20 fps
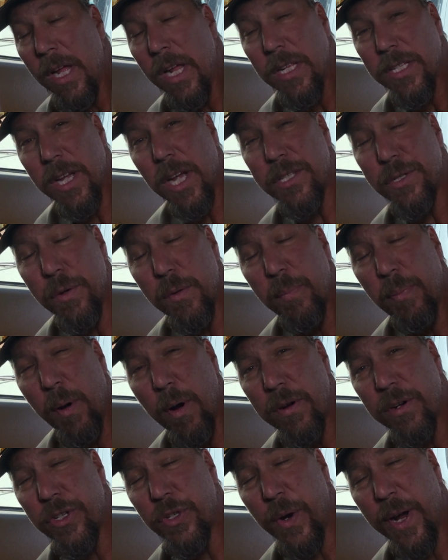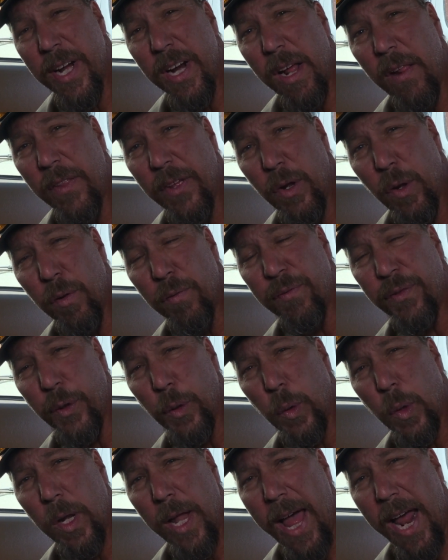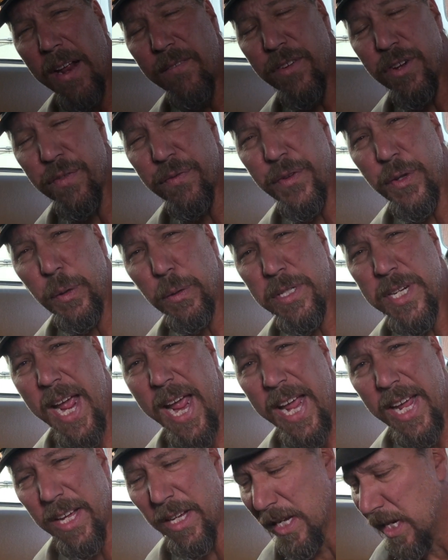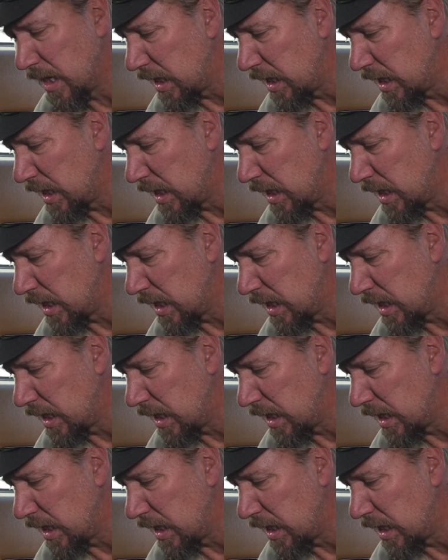It's also important to drain all the old fuel out of your fuel tank.